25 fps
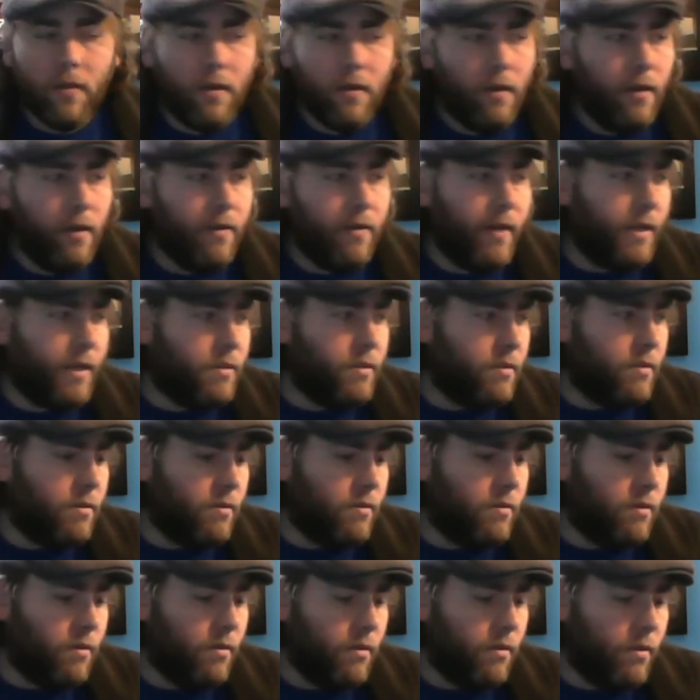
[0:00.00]
And
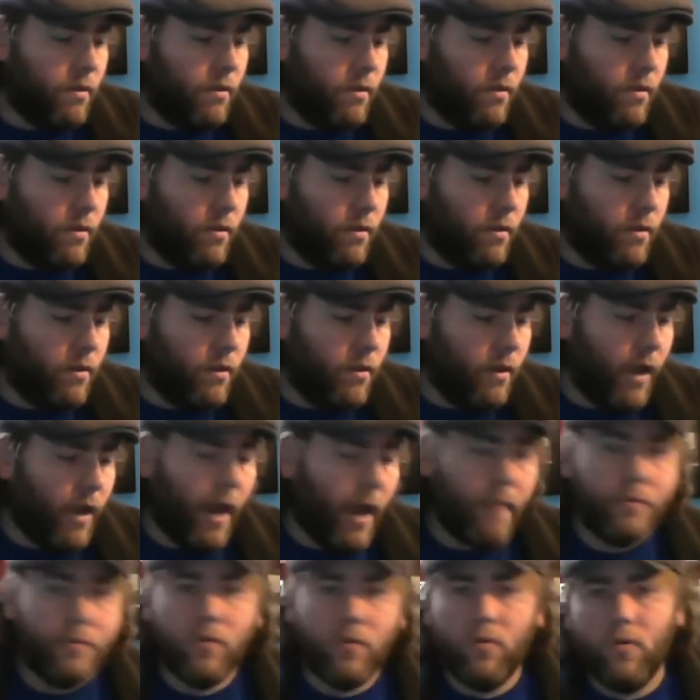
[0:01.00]
that's
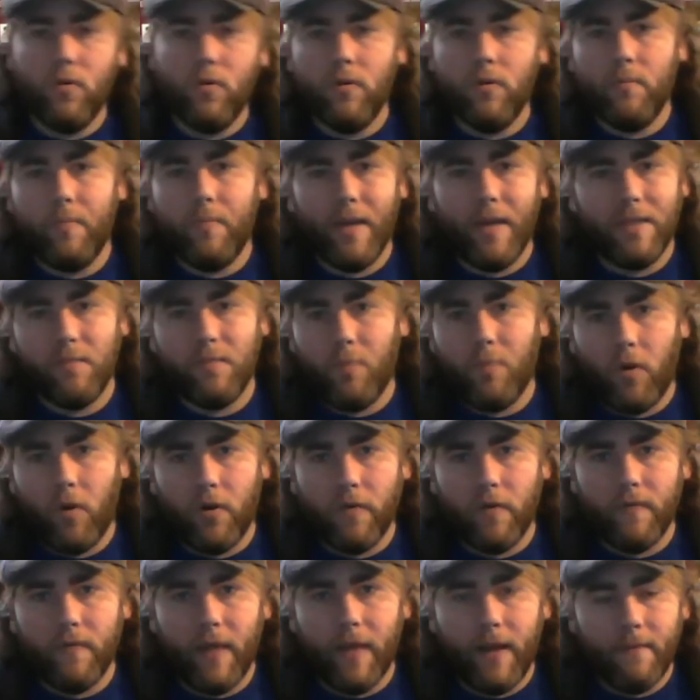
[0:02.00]
absolute best part
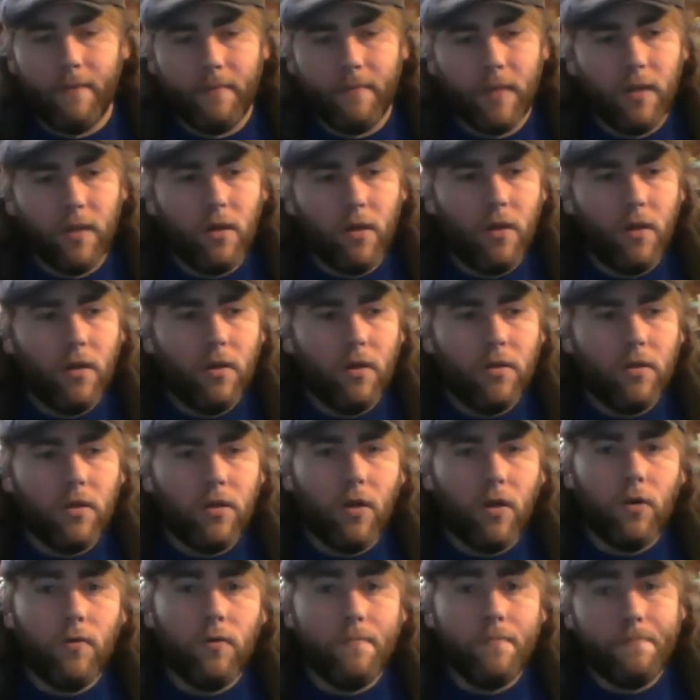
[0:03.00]
of that.
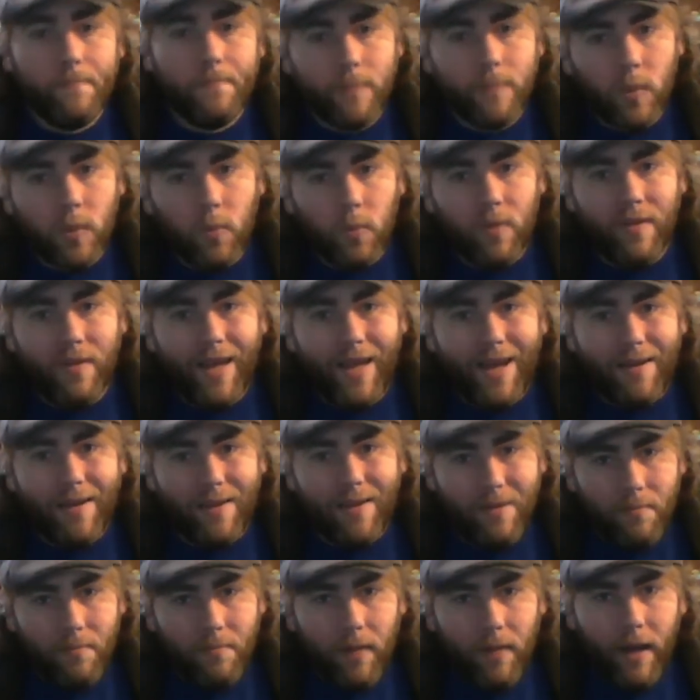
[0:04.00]
So with that
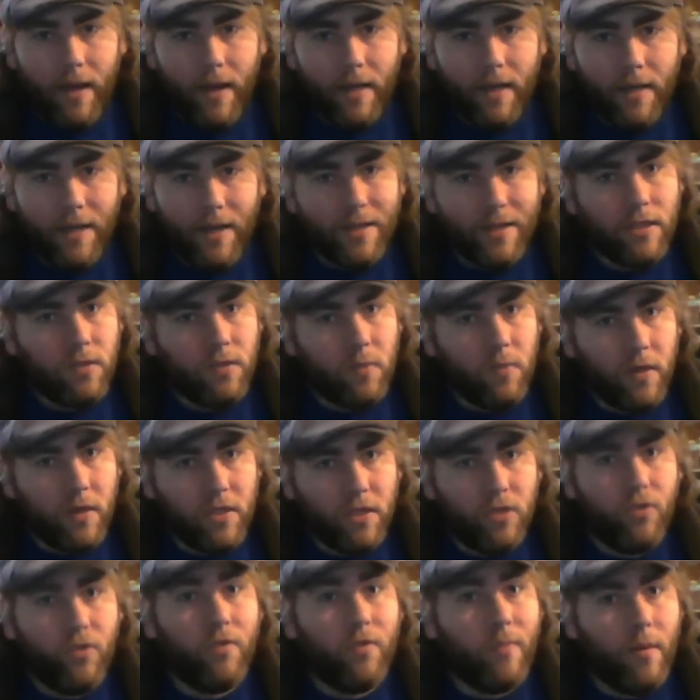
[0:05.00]
in mind, I just
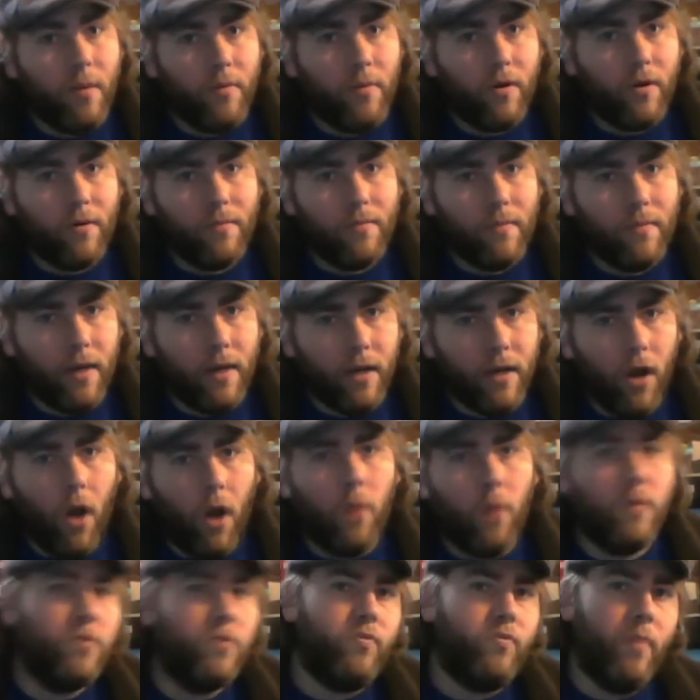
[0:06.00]
want you to remember and
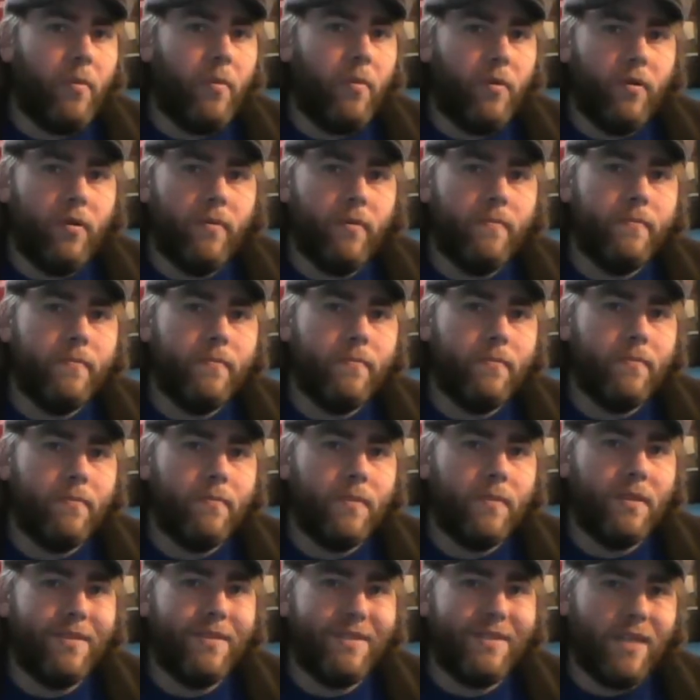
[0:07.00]
always remember
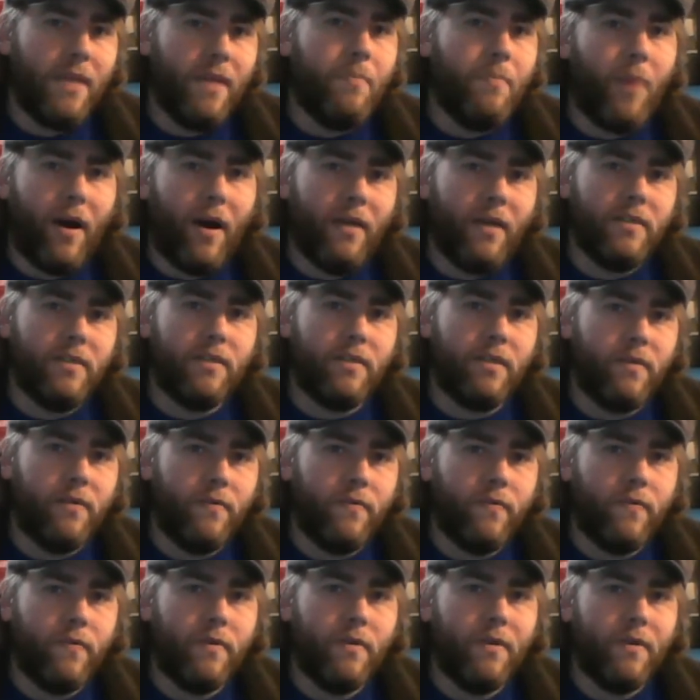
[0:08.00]
stay positive,
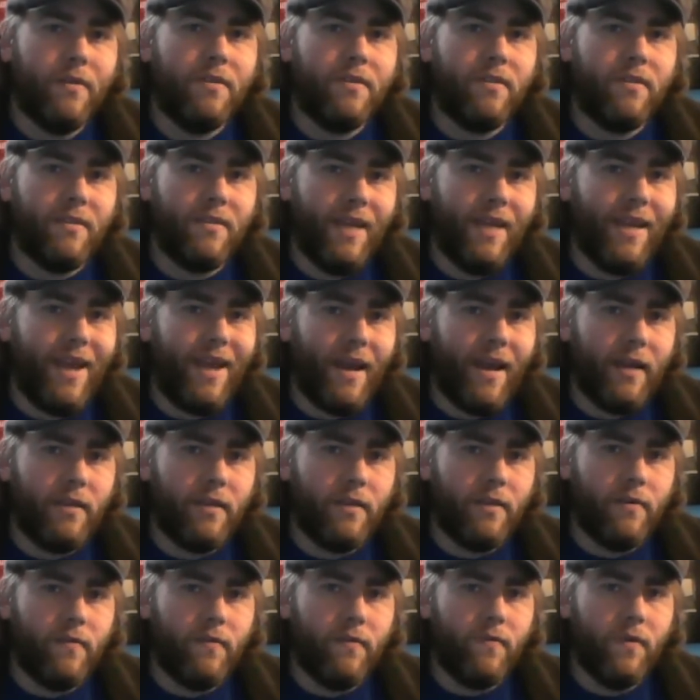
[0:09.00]
stay
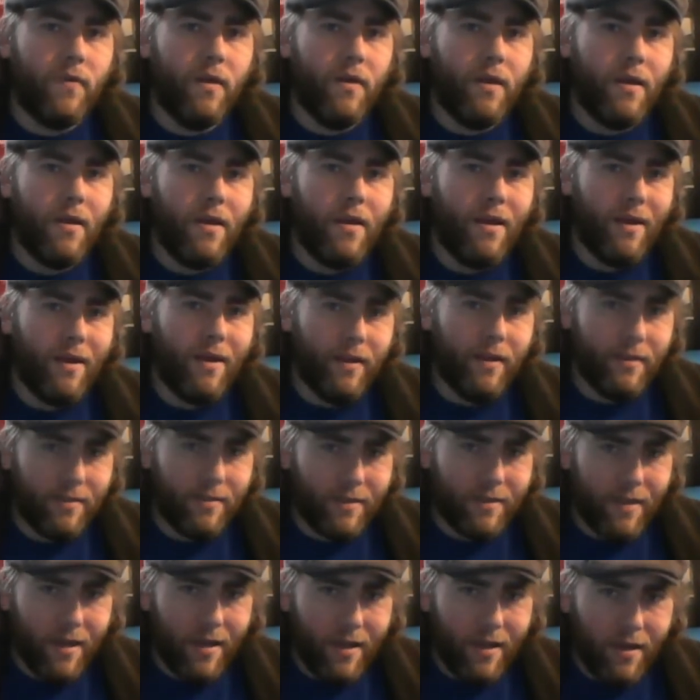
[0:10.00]
active, and
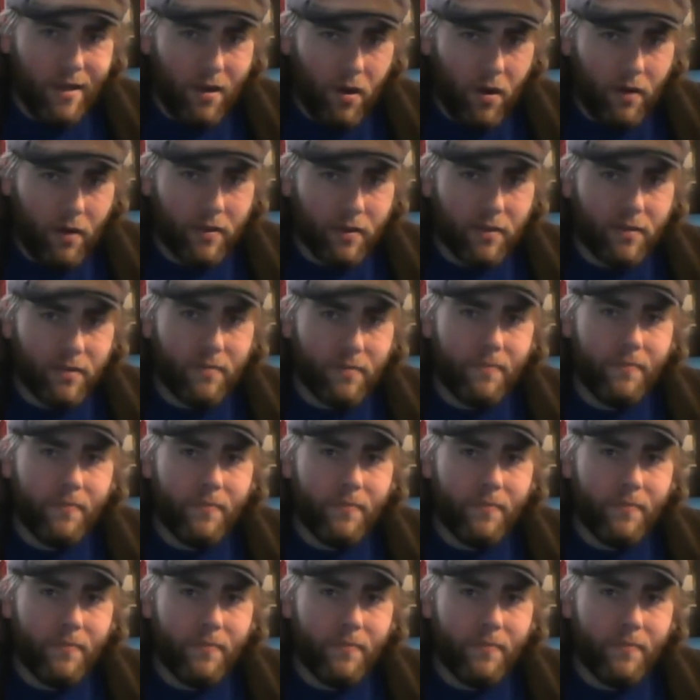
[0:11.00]
stay awesome.